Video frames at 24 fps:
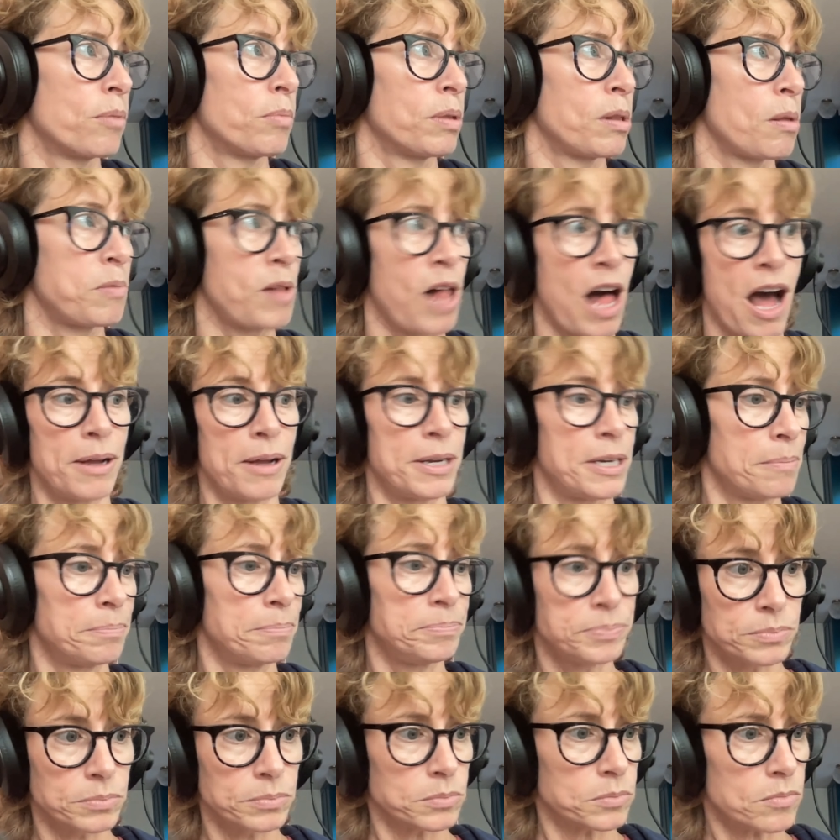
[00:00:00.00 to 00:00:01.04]
blah, blah, and
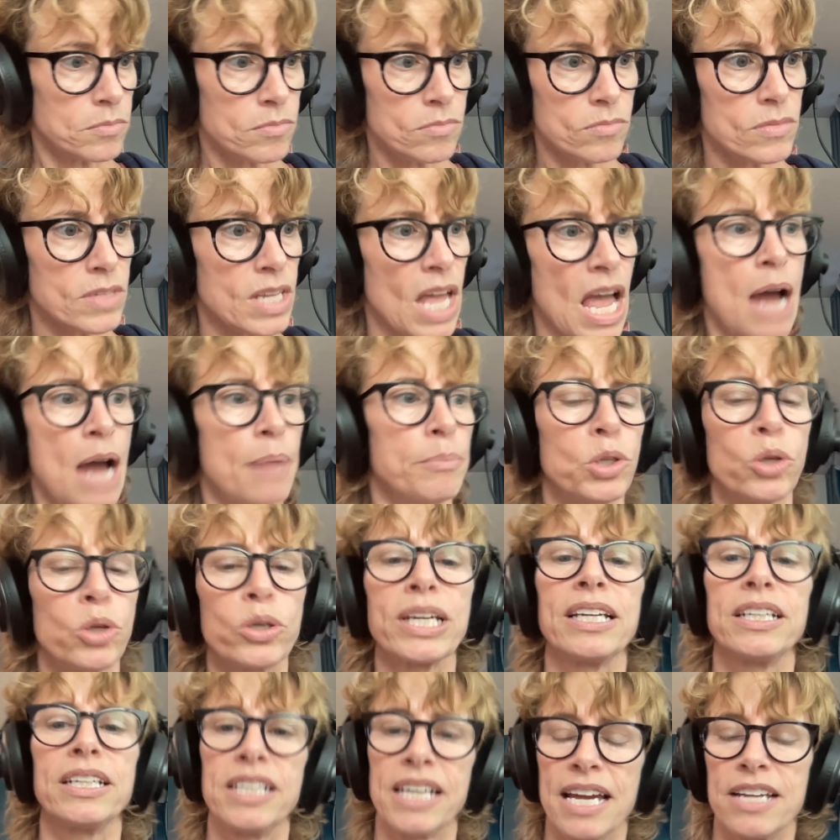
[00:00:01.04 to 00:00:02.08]
I'm
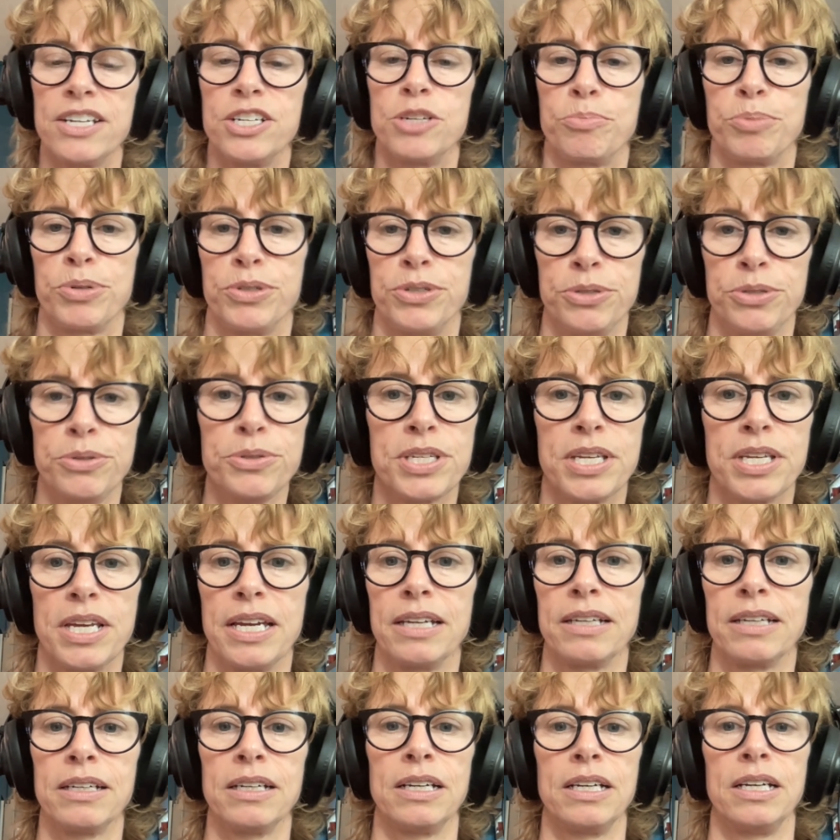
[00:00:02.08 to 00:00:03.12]
looking to get into
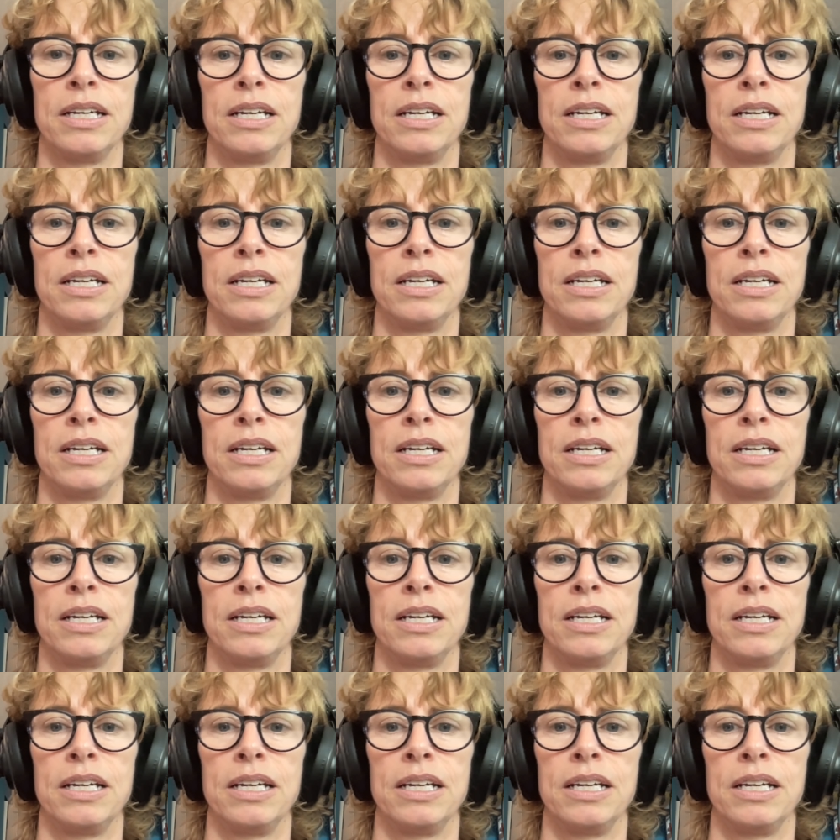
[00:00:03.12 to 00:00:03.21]
producing.